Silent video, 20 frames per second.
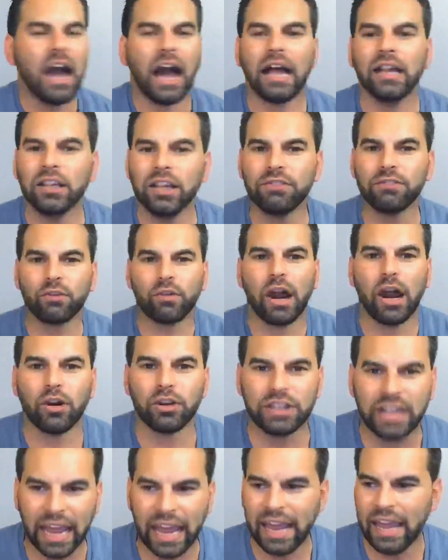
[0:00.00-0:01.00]
I live
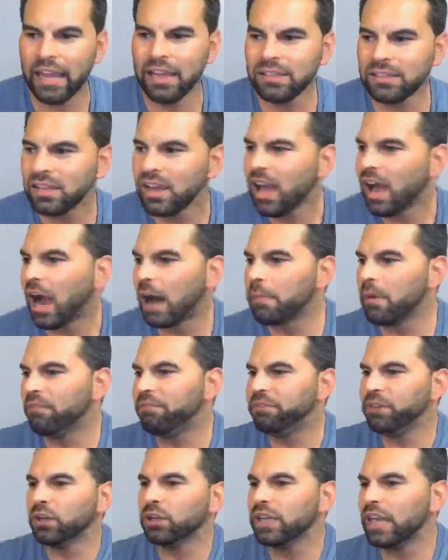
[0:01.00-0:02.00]
around gangs. I'm
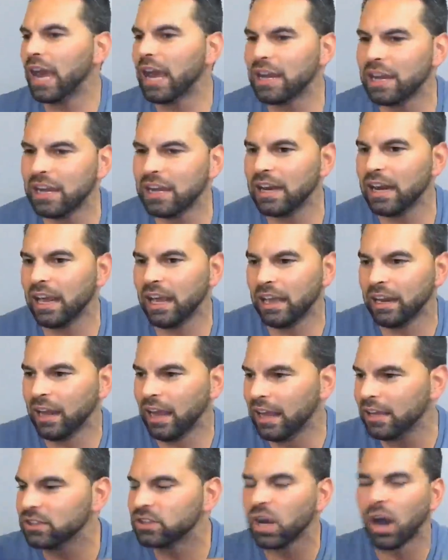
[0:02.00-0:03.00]
affiliated
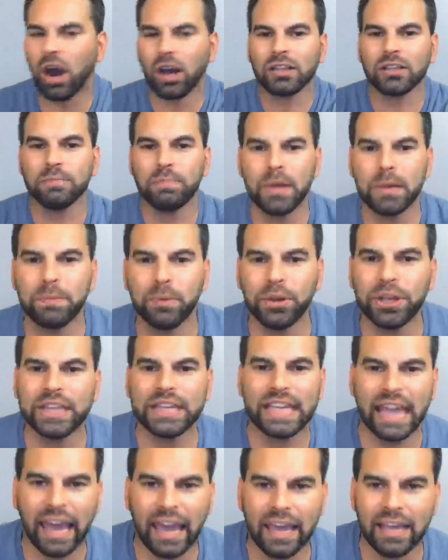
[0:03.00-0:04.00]
and talk to people
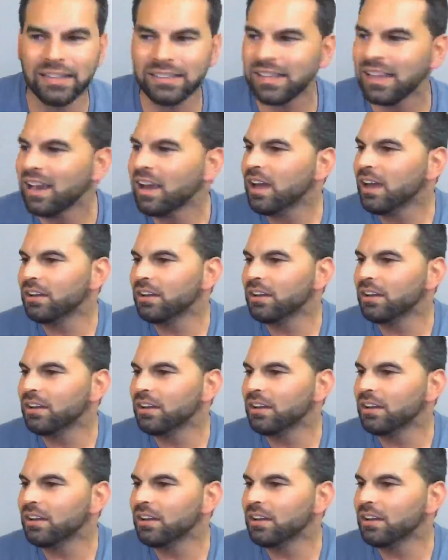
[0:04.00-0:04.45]
in gangs.